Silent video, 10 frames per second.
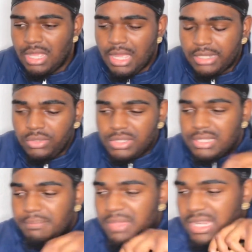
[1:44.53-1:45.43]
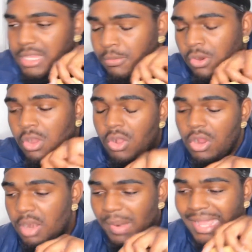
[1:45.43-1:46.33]
I know it's a medium or a
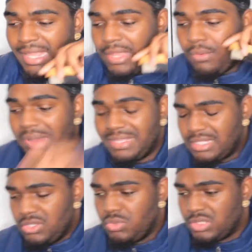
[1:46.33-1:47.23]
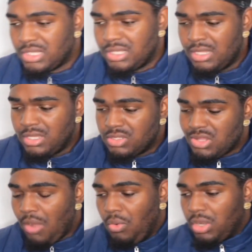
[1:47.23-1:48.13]
hard, but I can't wait to use it. So
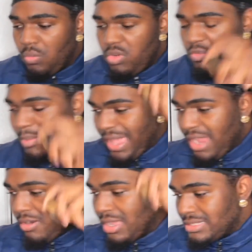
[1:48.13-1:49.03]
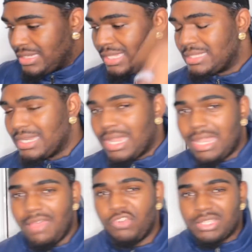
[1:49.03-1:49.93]
I want to whiff my hair out to get to that
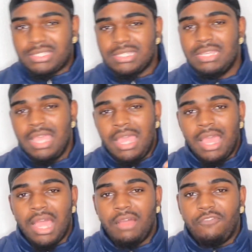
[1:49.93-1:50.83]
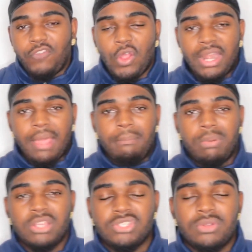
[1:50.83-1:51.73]
level to see how far that
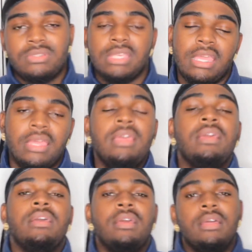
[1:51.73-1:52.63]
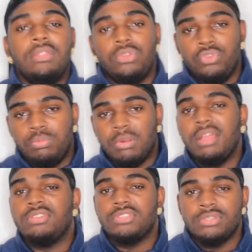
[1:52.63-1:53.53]
brush gonna take. New
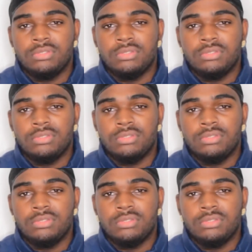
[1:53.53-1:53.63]
brush.